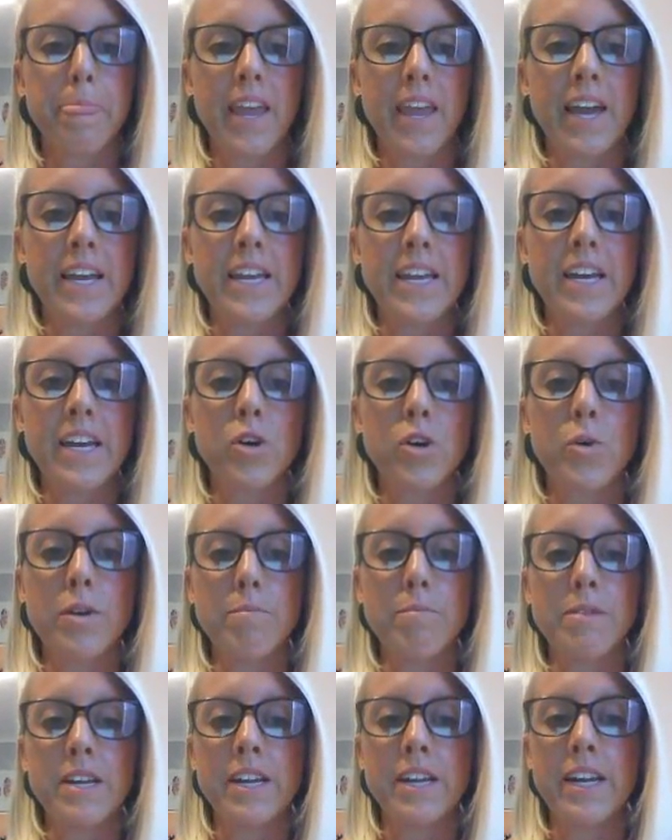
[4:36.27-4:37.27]
Any
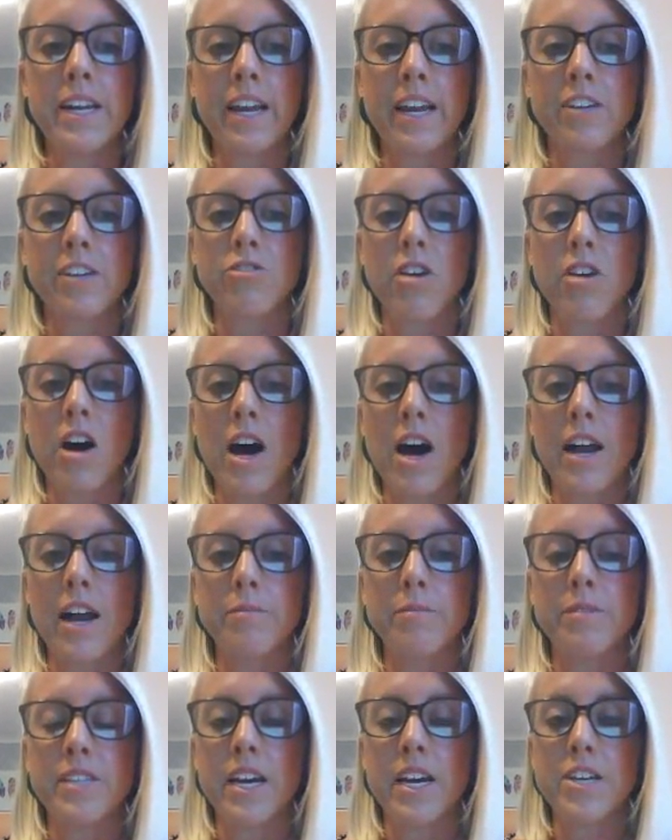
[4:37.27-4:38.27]
equipment and extra
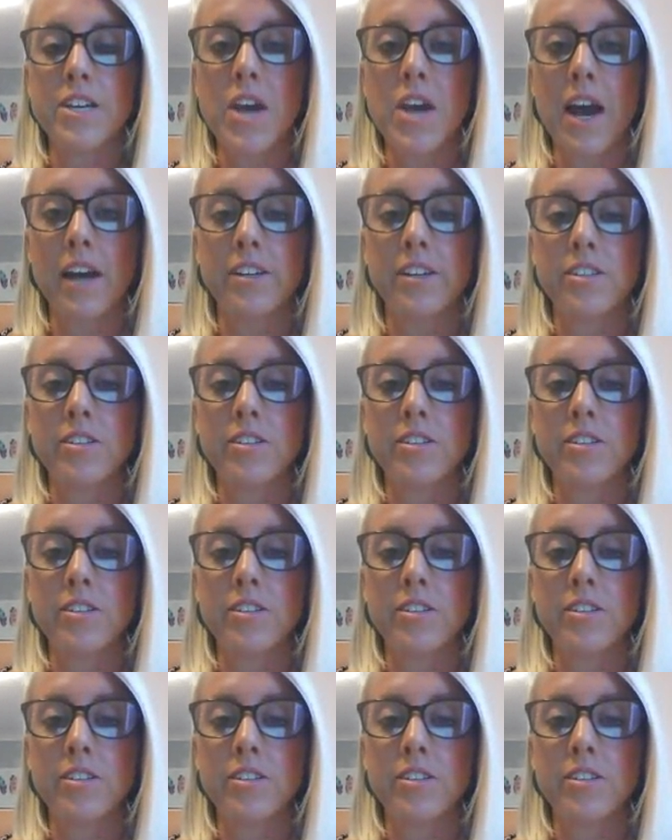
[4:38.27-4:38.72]
items that you had